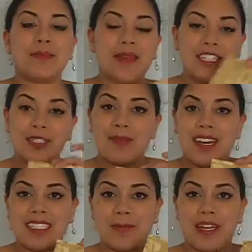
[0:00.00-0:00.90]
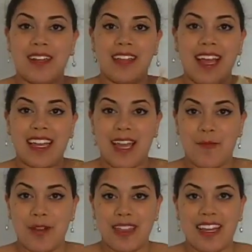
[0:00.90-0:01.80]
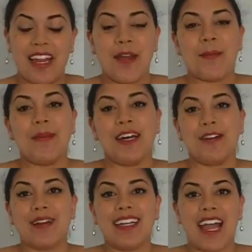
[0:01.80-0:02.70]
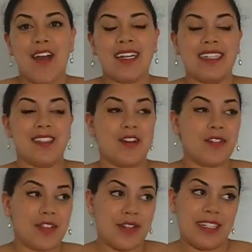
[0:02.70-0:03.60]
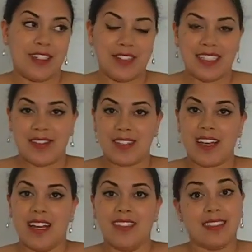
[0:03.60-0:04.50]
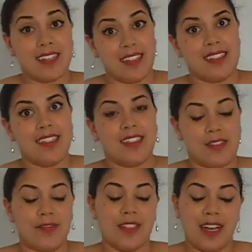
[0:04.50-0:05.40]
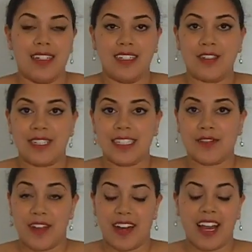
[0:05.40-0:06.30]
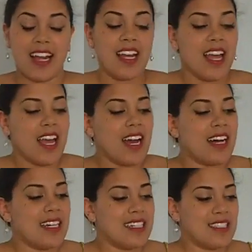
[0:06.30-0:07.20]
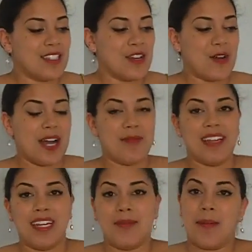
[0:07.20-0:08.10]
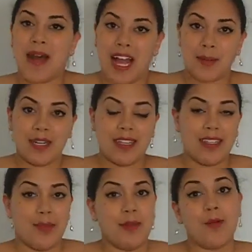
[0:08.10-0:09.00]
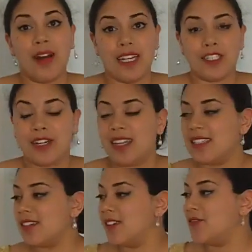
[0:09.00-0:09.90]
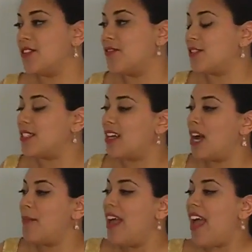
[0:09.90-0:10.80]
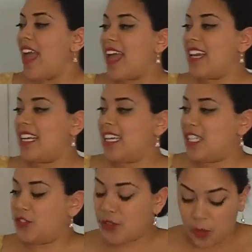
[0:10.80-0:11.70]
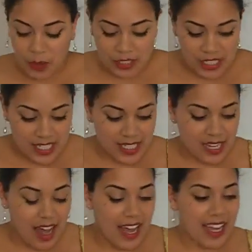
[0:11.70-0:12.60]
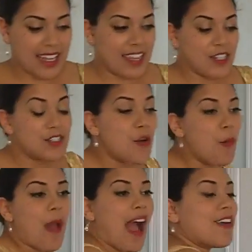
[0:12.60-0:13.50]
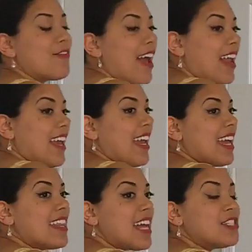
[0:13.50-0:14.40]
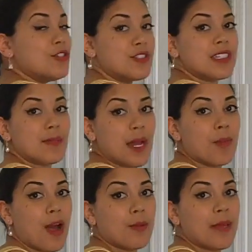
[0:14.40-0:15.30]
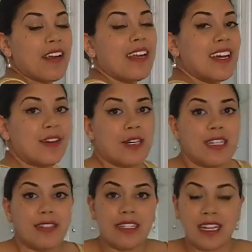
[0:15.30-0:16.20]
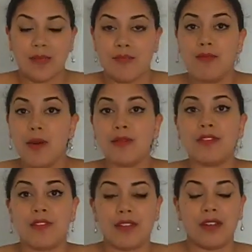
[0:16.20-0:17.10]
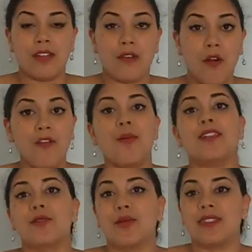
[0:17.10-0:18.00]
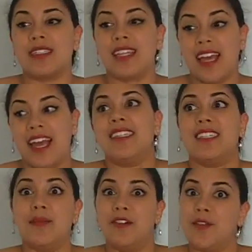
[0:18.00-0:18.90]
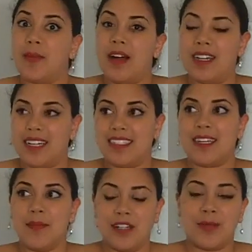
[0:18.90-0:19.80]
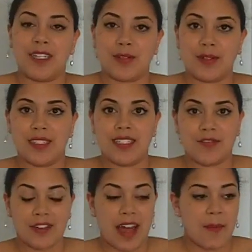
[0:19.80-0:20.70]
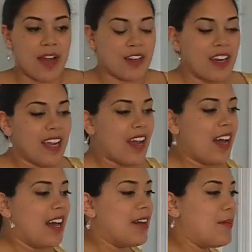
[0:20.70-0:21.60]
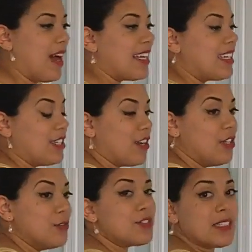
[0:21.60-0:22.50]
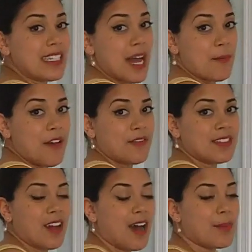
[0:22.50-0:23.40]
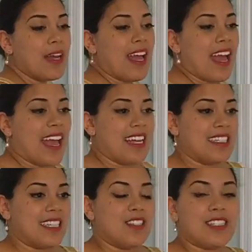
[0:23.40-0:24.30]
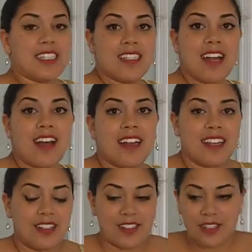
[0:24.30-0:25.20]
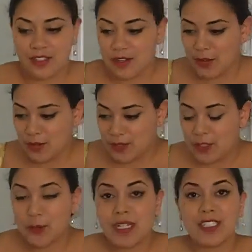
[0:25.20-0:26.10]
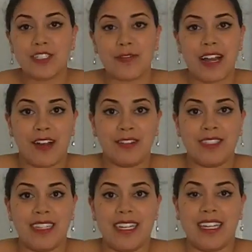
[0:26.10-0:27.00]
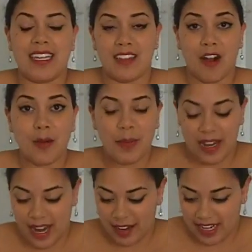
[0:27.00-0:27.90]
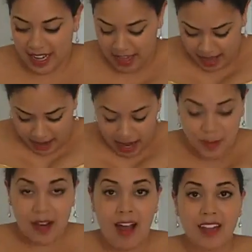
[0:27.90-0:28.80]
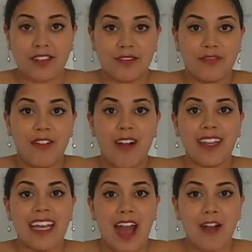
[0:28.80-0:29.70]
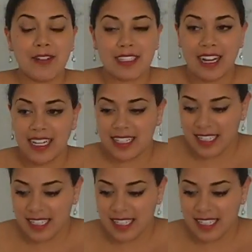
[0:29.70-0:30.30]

the matching modesty panel that came with it. But right now it is over 30 degrees outside Celsius, over 90 degrees Fahrenheit. So I'm letting my back breathe a little bit while I try this on for the first time, and it is gorgeous. There's no back fat, and that's usually my problem area in most overbust corsets, and some underbust corsets for that matter. I usually get muffin top, and there's just none. There's no squidge around the armpit area. I'm not falling out. I